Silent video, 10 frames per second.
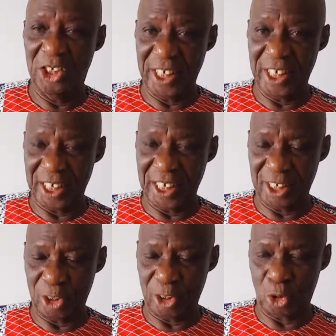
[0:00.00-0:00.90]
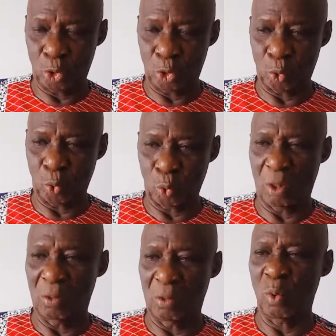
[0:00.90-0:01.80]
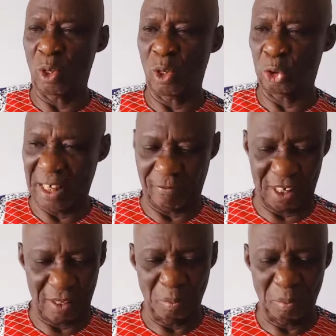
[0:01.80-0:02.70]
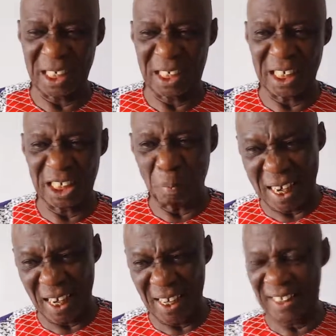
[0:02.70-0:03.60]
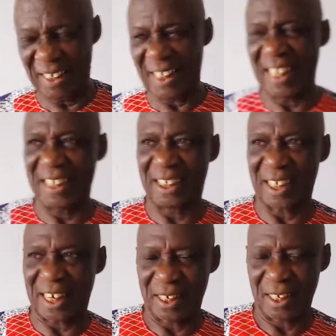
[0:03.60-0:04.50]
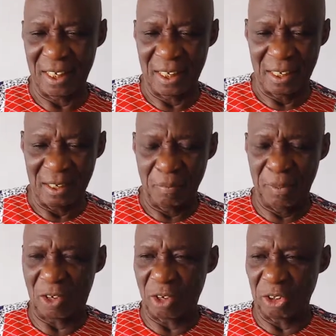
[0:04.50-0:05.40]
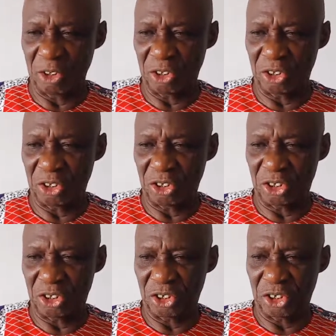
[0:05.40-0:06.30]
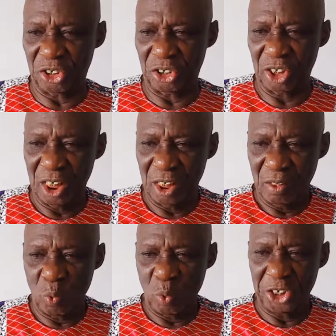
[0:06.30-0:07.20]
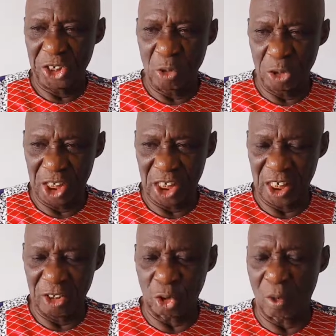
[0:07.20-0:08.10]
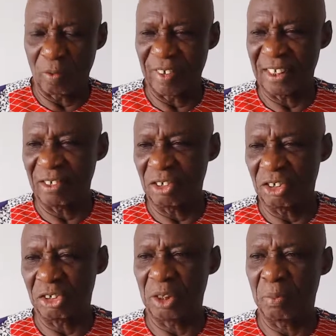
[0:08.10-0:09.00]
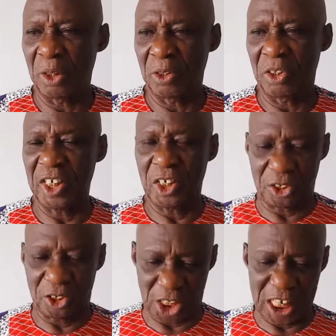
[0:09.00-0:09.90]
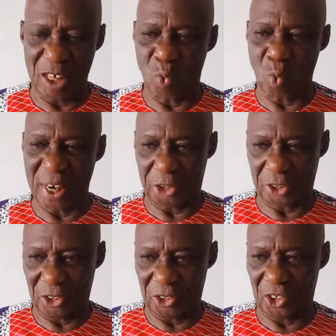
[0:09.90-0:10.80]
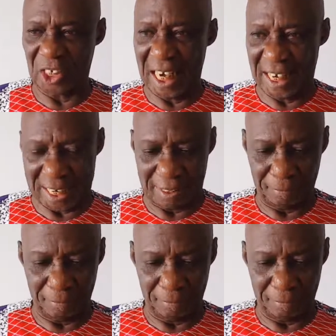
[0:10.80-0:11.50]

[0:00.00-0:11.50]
JS1 will also benefit, but it is mainly JS3 because we shall use it in solving simultaneous equations later.